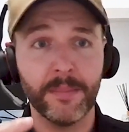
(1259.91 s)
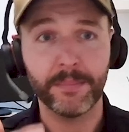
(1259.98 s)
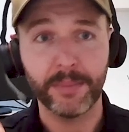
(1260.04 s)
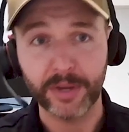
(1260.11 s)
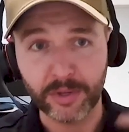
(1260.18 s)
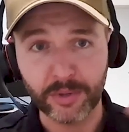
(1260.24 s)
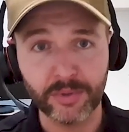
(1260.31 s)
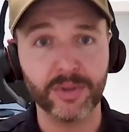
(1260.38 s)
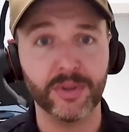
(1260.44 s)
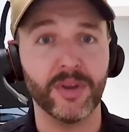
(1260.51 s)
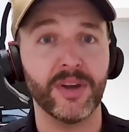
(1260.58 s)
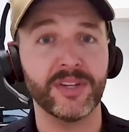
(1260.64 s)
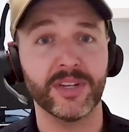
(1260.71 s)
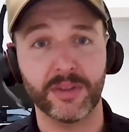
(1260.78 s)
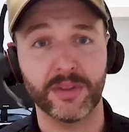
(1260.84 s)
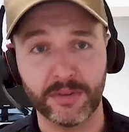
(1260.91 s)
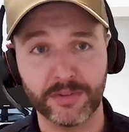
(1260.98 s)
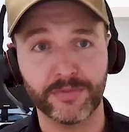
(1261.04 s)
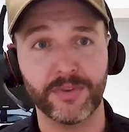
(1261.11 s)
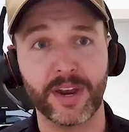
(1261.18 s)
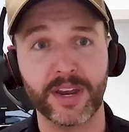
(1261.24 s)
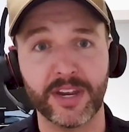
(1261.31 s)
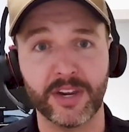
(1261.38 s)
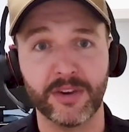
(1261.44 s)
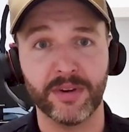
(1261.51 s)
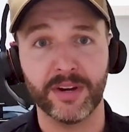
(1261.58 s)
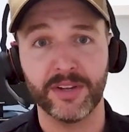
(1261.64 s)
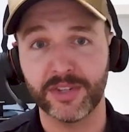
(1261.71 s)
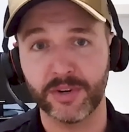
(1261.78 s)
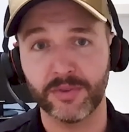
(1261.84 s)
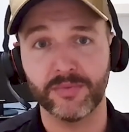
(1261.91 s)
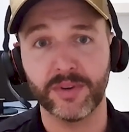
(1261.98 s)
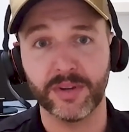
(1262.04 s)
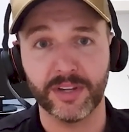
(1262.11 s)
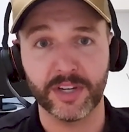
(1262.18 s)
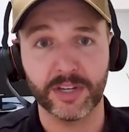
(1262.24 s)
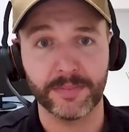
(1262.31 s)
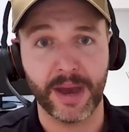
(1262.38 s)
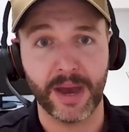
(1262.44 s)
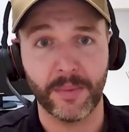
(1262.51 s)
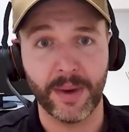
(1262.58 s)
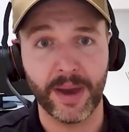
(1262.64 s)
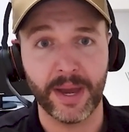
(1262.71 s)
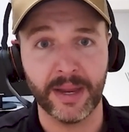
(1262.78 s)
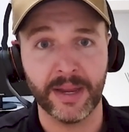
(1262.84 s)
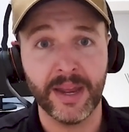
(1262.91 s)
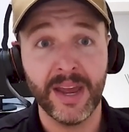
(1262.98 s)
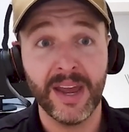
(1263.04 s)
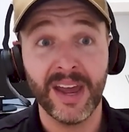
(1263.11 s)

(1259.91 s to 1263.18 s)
by utilizing those franking credits in a really smart way.